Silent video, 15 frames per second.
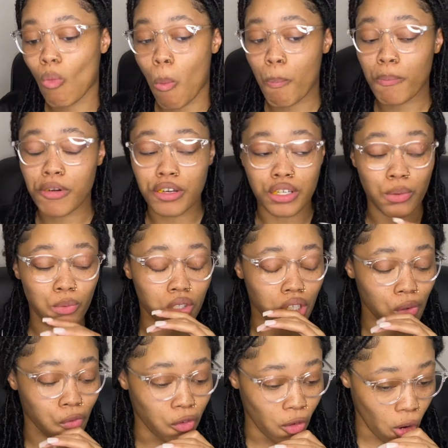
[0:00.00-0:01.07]
because I'm
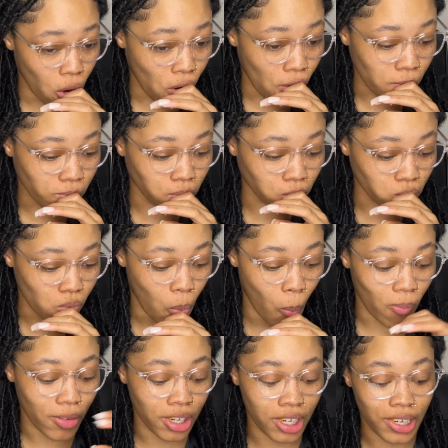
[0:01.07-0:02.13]
really full
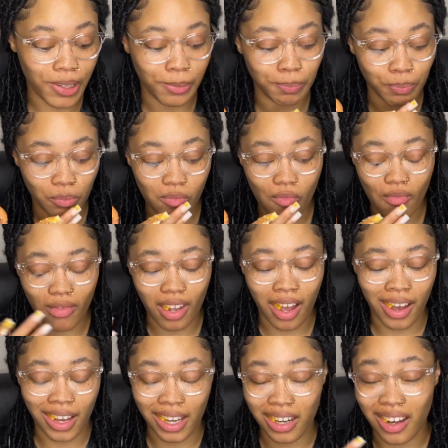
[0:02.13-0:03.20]
and
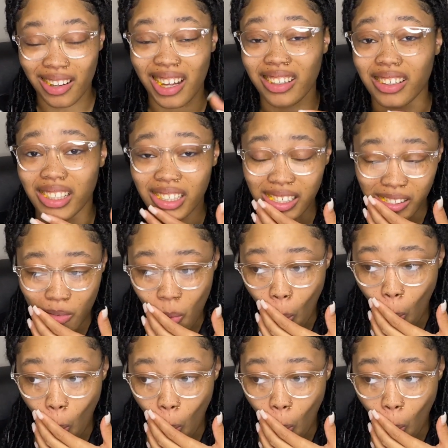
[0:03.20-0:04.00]
I ate all I could eat,